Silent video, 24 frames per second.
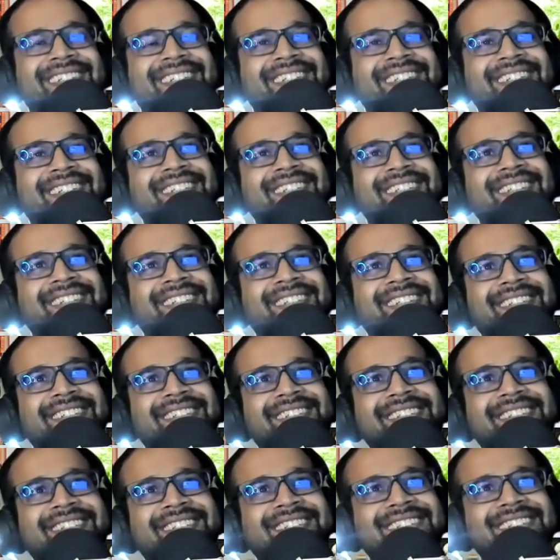
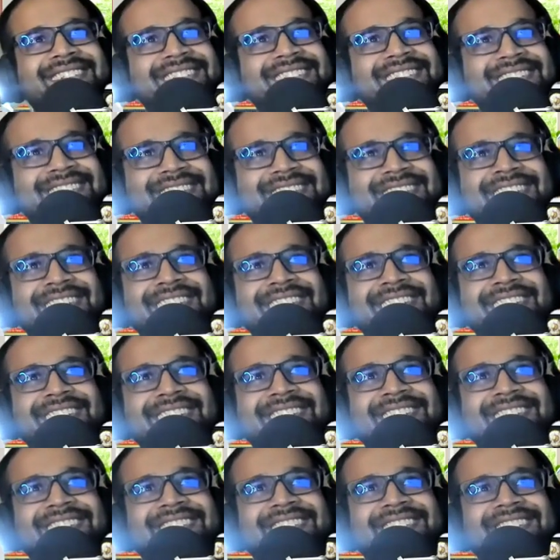
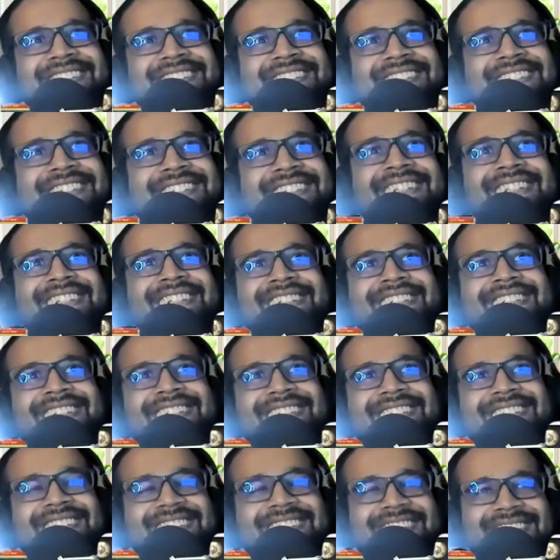
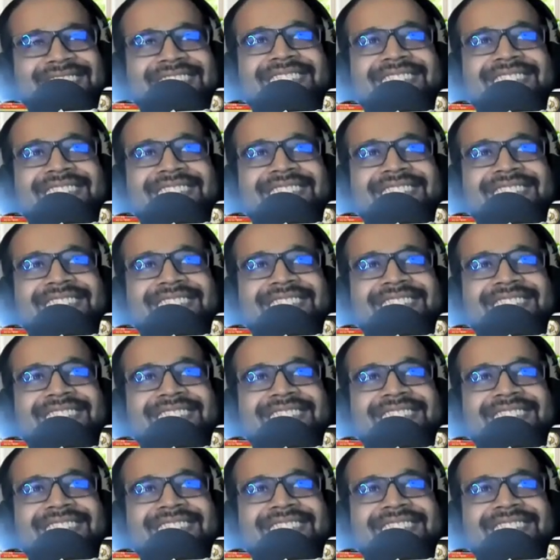[no speech]